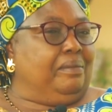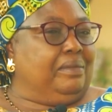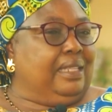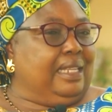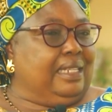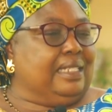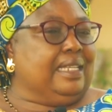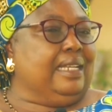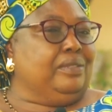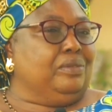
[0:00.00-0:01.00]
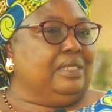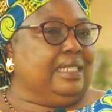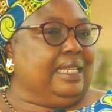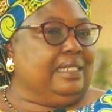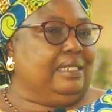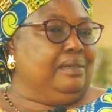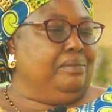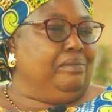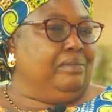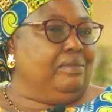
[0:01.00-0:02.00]
They decided to
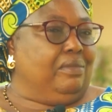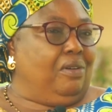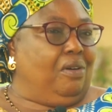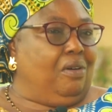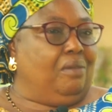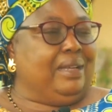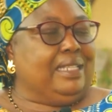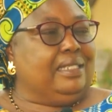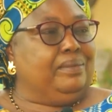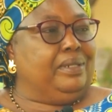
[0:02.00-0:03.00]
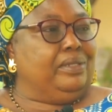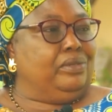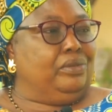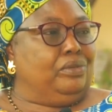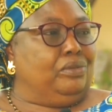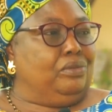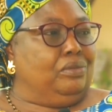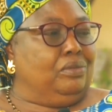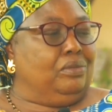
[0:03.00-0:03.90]
send all my siblings to school.